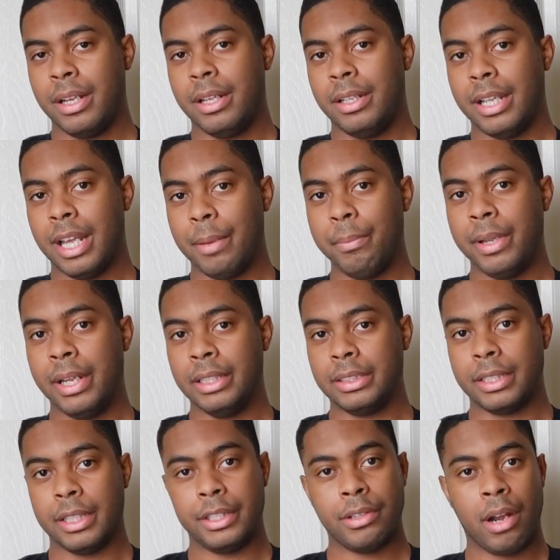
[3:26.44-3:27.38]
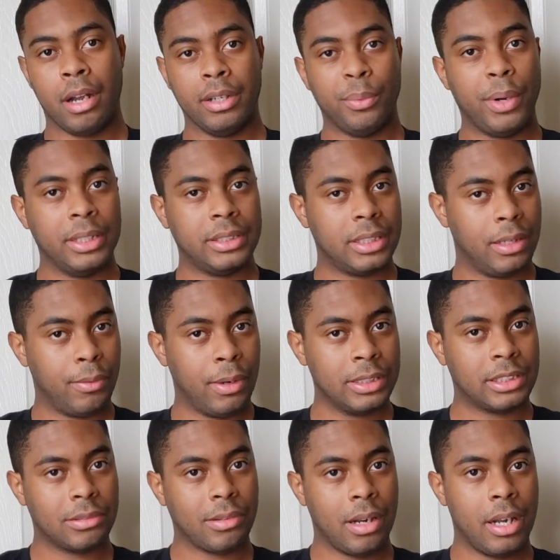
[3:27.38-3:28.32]
That means that you're on your way to the
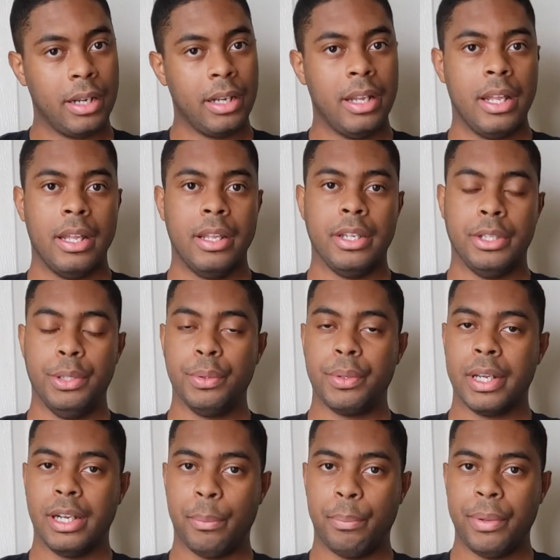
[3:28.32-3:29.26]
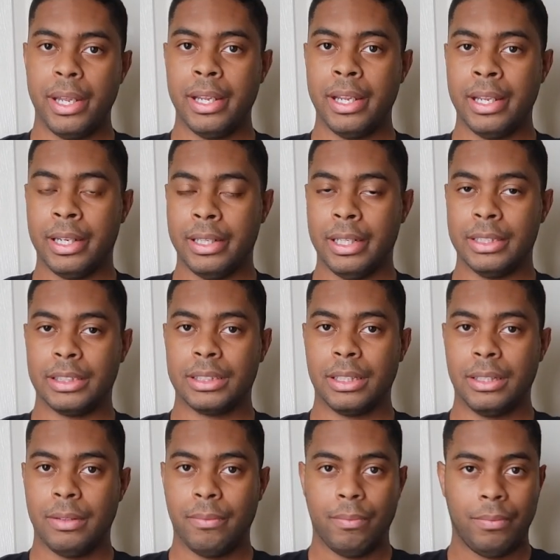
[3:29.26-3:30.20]
restaurant, you'll get a ping.
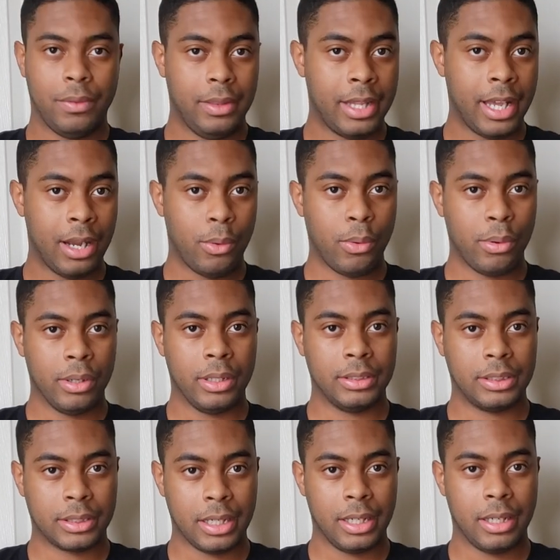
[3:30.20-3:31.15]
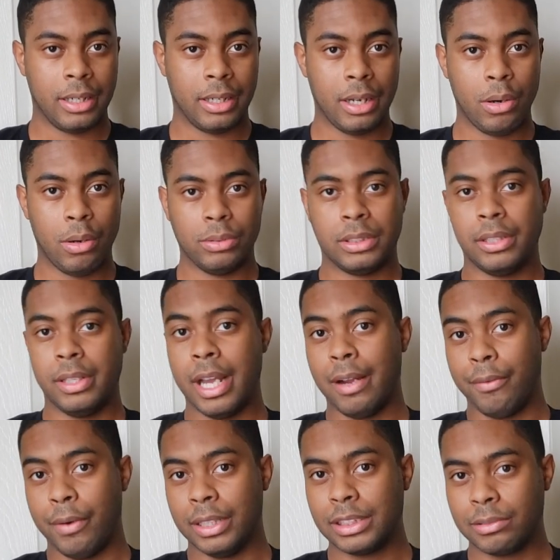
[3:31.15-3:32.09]
That order is gonna go to
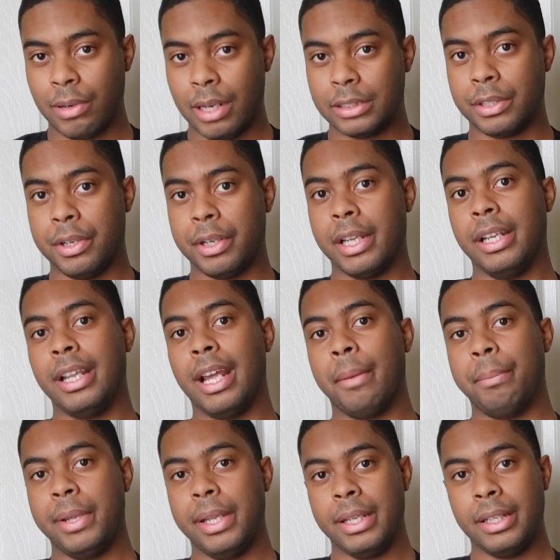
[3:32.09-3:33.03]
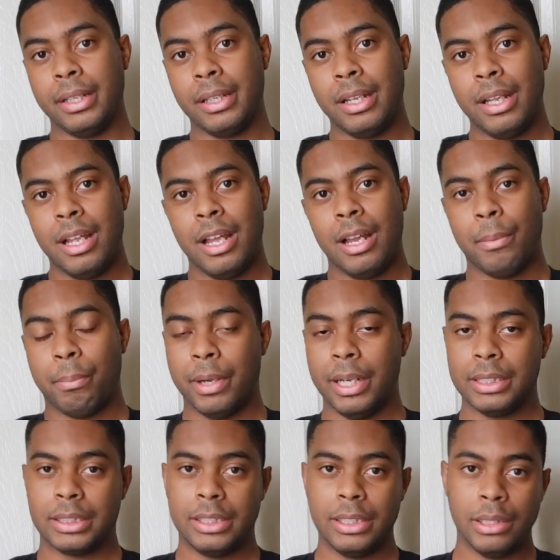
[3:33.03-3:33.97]
that restaurant, so you're getting that ping, but
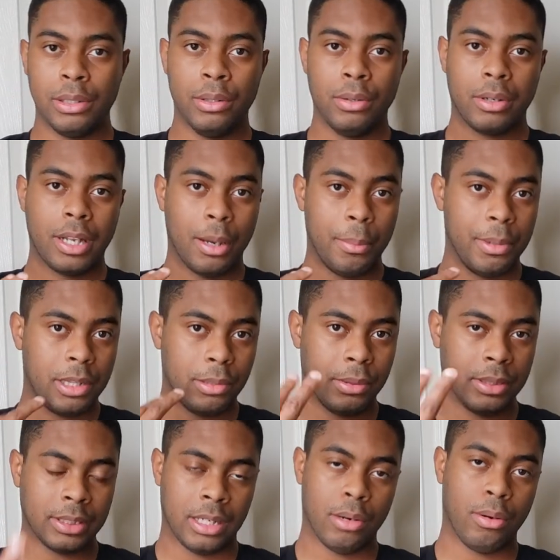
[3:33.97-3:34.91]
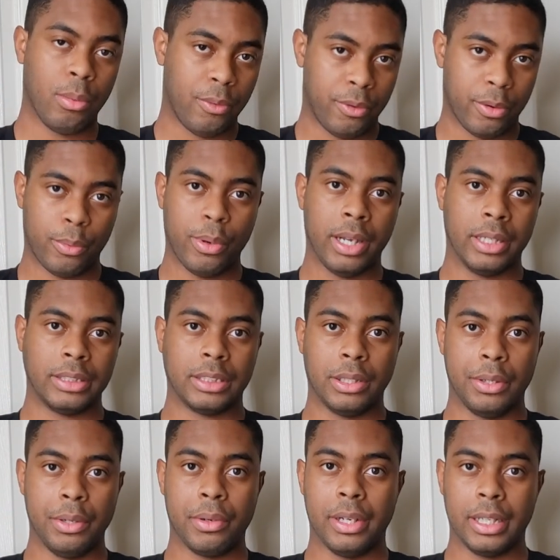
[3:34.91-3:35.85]
it's still coming through as a normal request, so
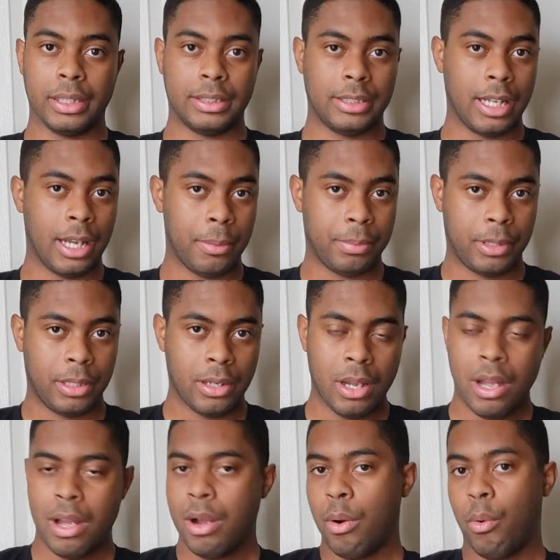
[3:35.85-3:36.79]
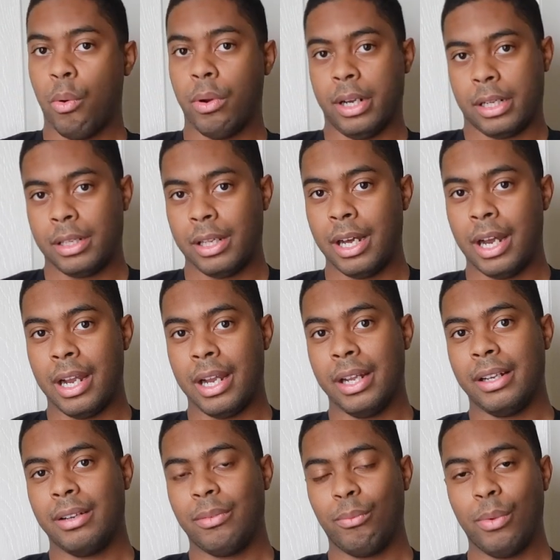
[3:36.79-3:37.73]
you can accept or
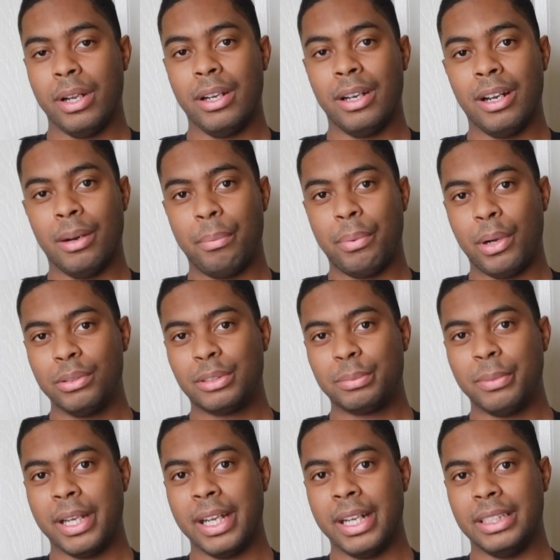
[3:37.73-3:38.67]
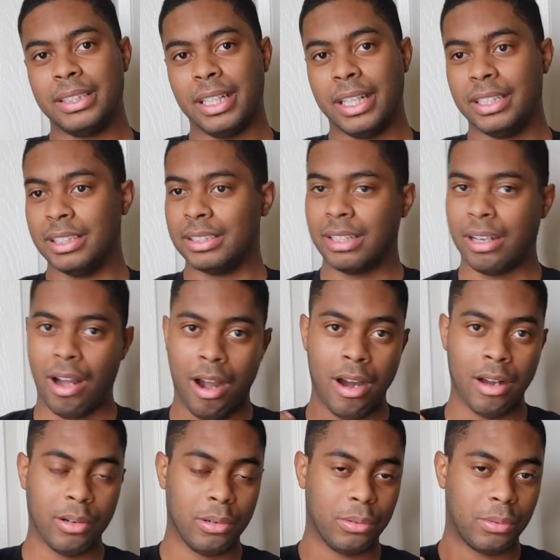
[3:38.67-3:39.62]
decline. With Postmates, it just
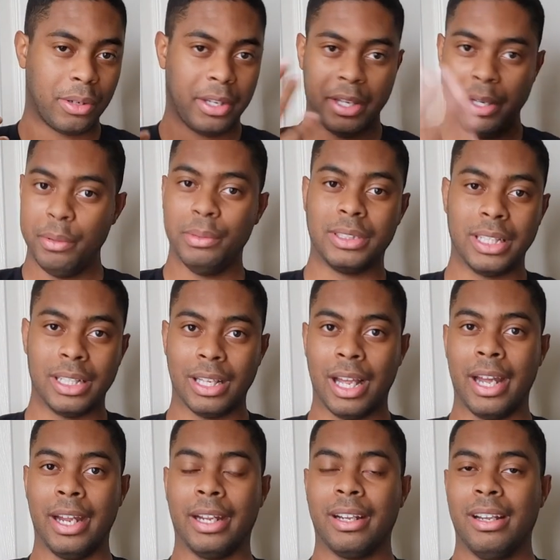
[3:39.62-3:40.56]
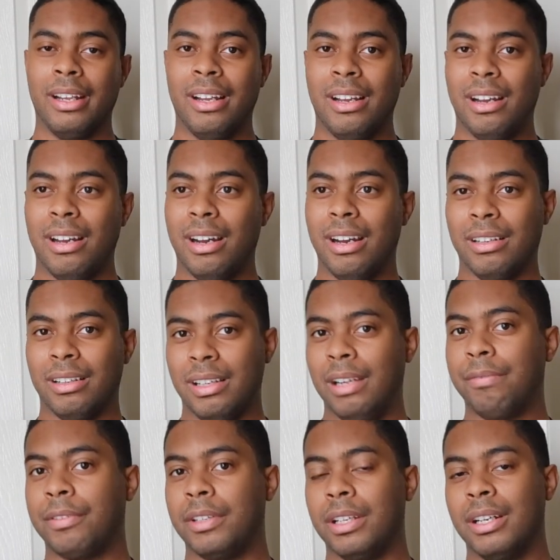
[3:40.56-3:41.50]
auto queues it like
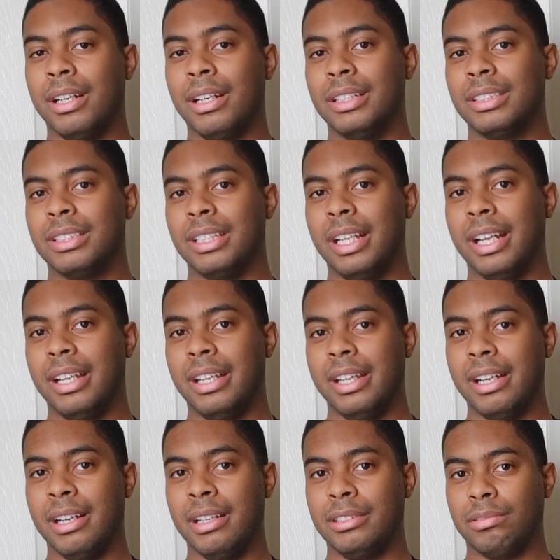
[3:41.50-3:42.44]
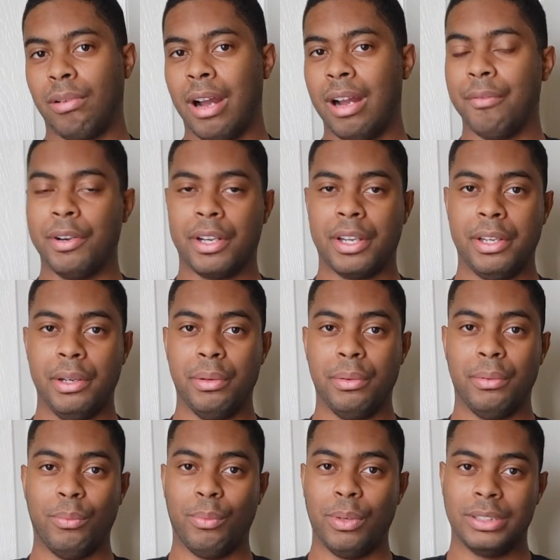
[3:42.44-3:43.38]
Lyft does in their driver
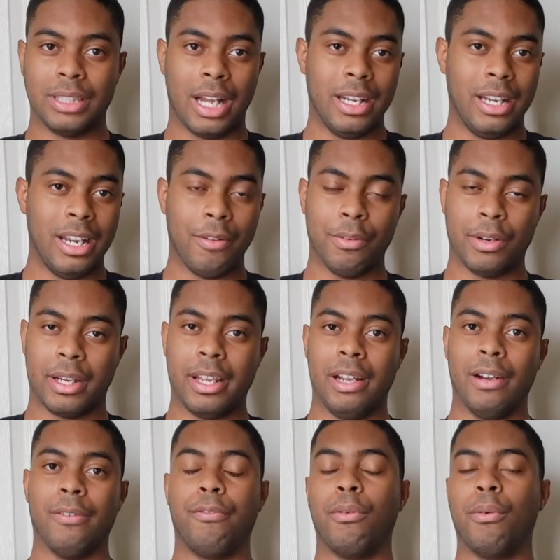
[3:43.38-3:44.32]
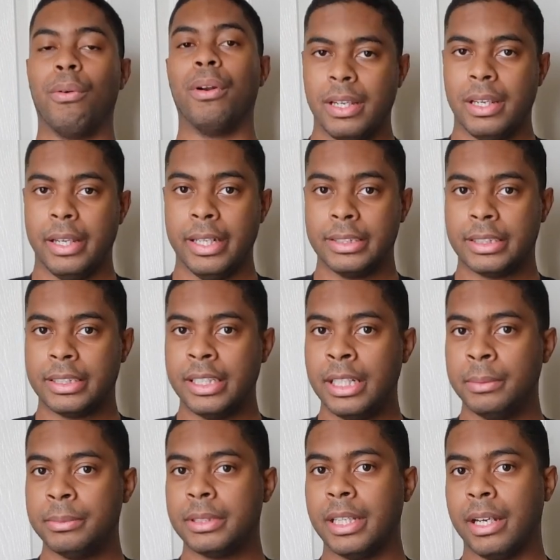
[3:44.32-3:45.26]
queue, which I never care for. It
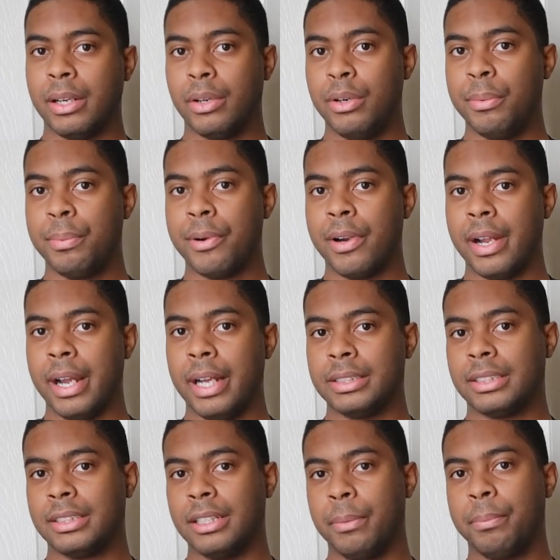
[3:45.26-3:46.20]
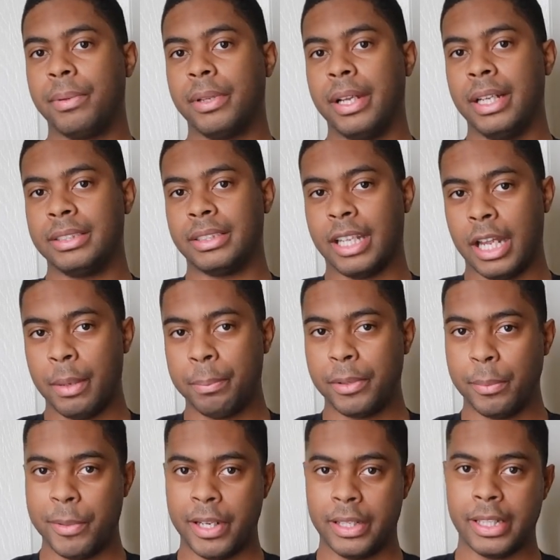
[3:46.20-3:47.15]
seems that Uber has some plans to
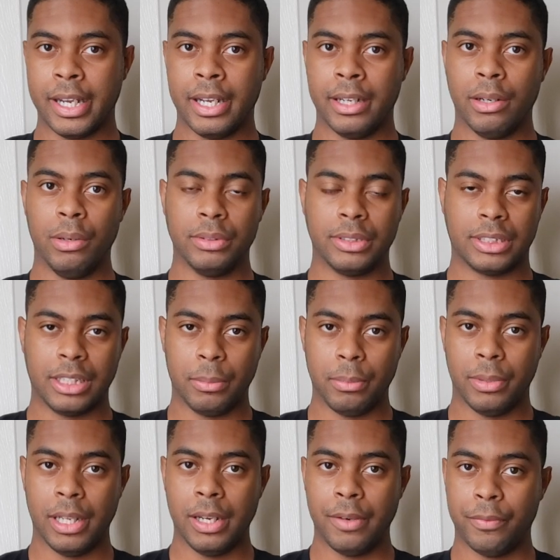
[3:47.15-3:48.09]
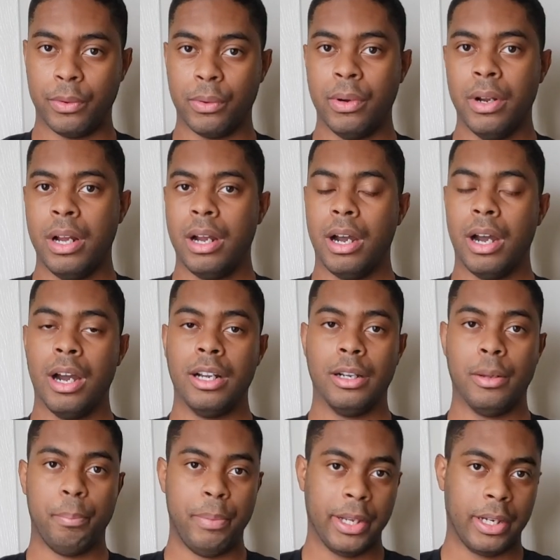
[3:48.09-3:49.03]
implement that on some level on
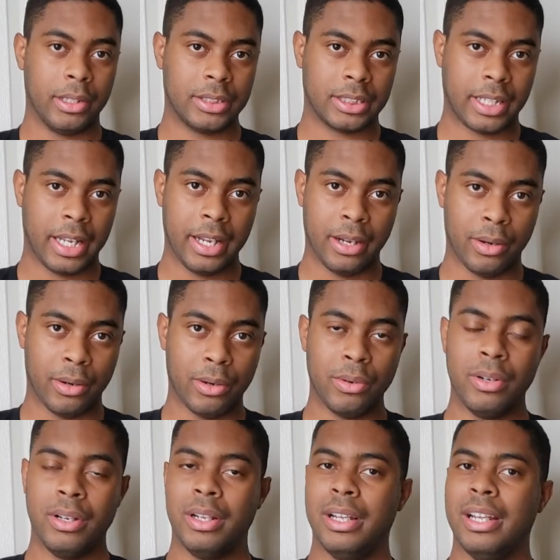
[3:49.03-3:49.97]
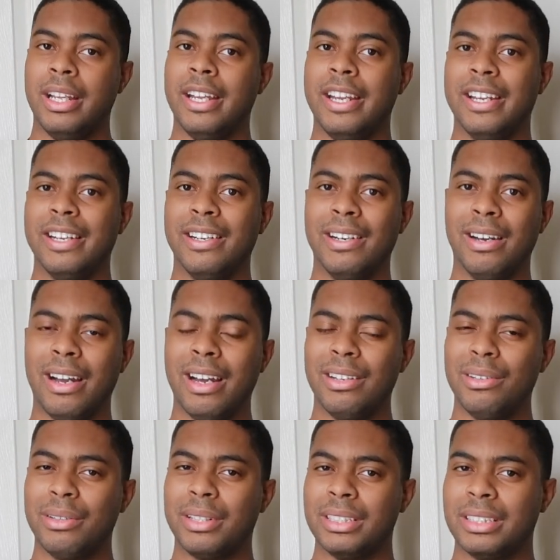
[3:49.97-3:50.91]
a bigger scale, and I
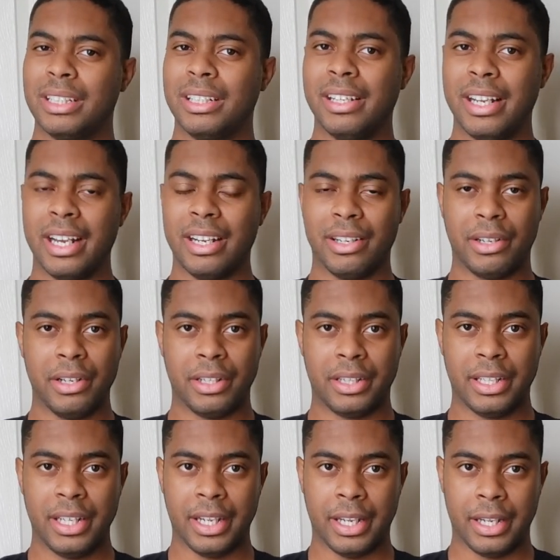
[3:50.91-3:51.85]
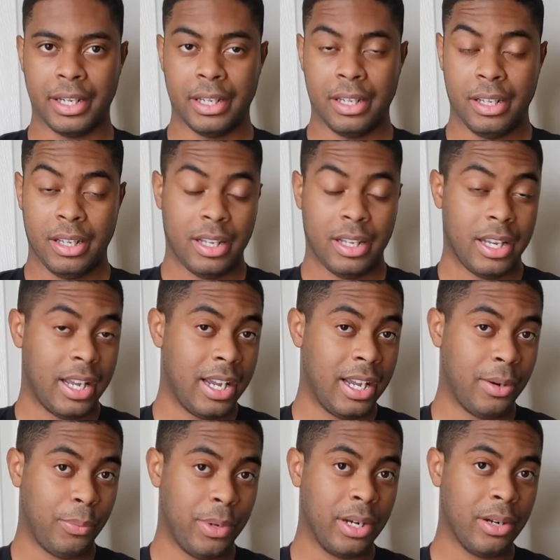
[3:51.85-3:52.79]
don't consider that a good thing.
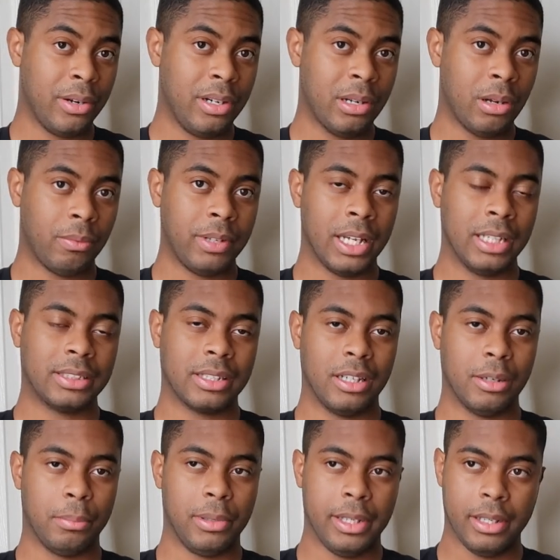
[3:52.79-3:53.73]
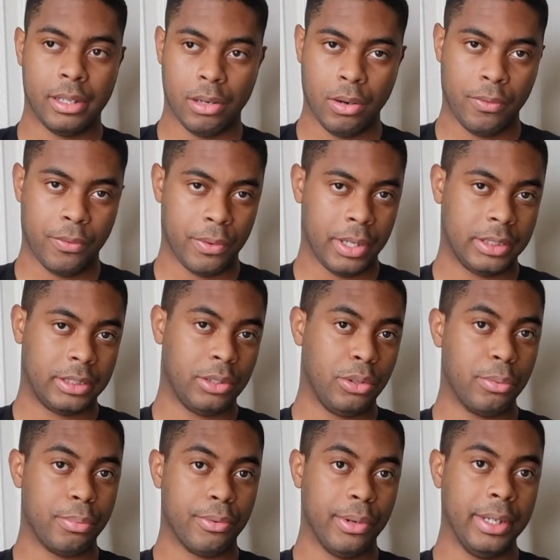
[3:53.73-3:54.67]
And we don't know if that's going to bleed over into
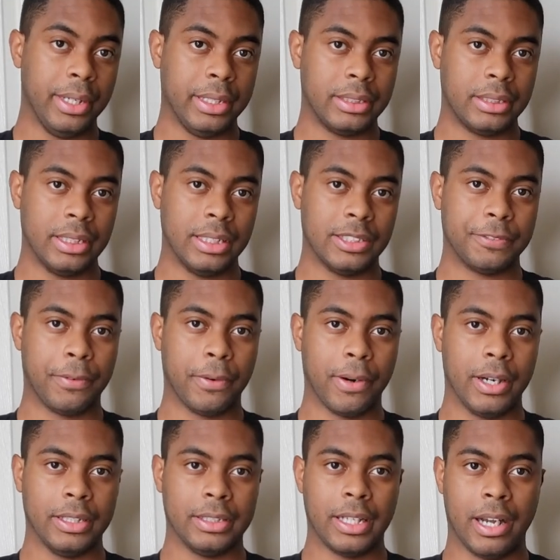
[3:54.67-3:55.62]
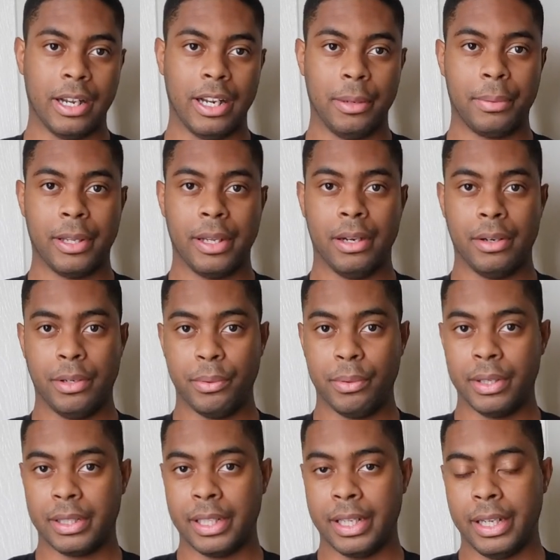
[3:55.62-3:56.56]
Uber Eats as far as how they plan on
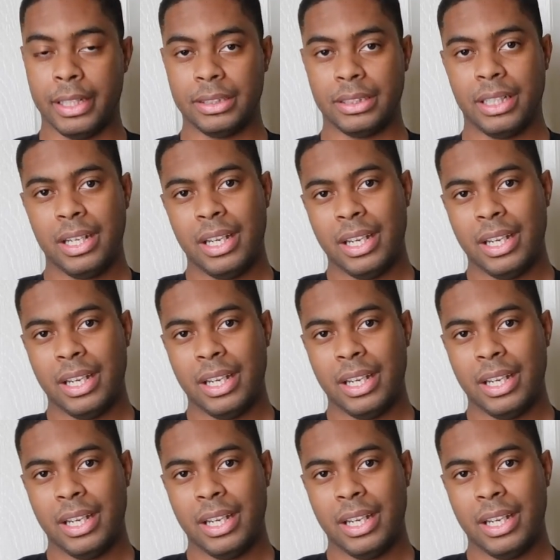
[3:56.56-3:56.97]
doing things.